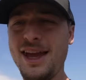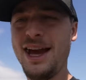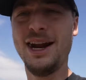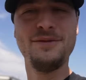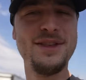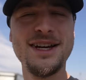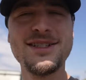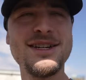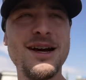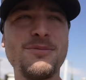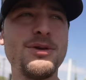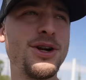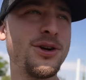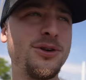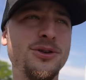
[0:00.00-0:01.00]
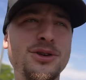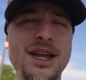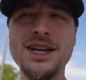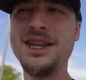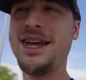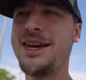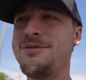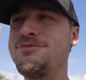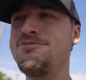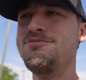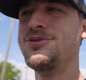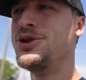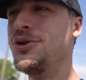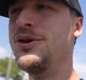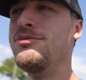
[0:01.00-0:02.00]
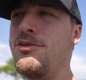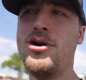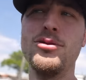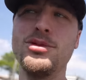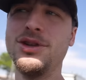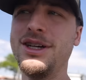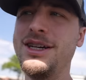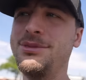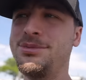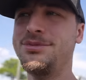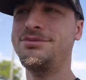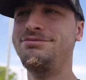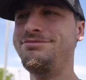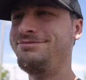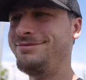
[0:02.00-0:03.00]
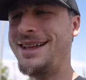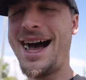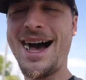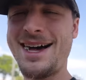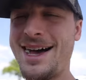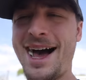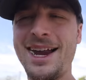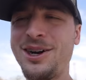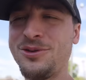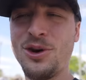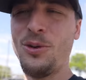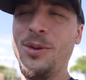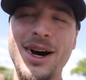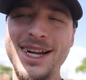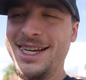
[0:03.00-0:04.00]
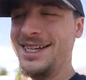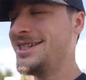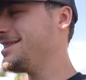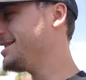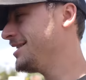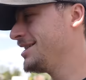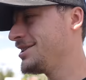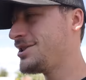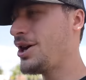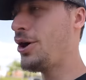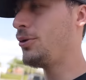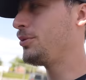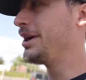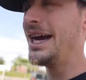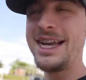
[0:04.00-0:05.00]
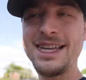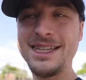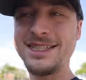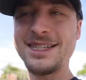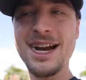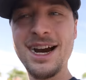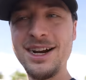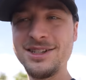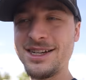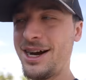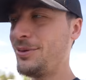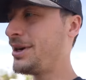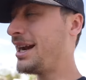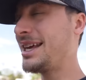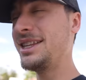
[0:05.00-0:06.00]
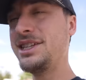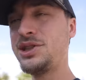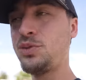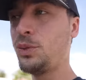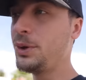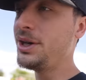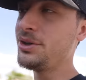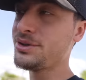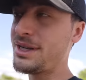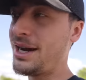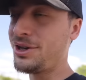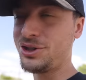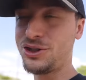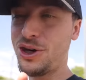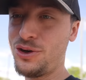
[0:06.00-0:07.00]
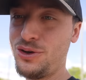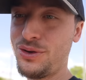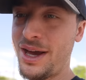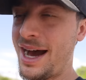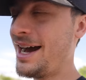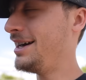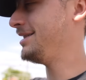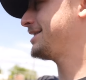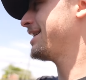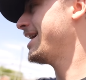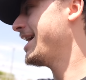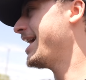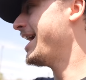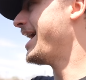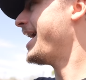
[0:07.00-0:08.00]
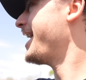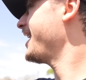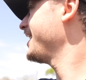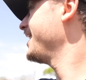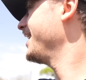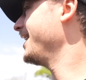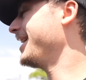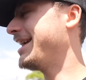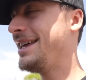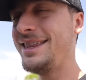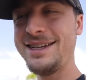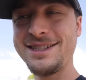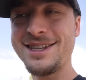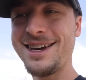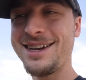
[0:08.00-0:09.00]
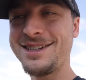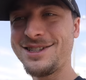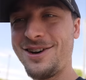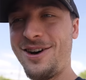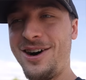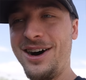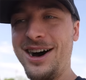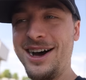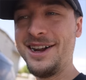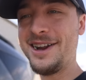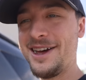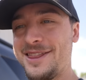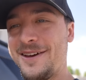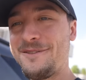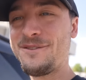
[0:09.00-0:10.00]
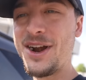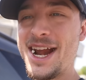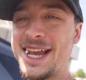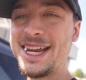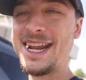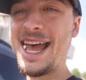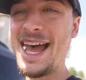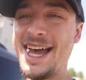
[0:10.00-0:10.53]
And if that's not pretty cool that they can do it mobily, I don't know what is. So we gotta get these tires out, we gotta get these wheels out to show you guys and get these things on freaking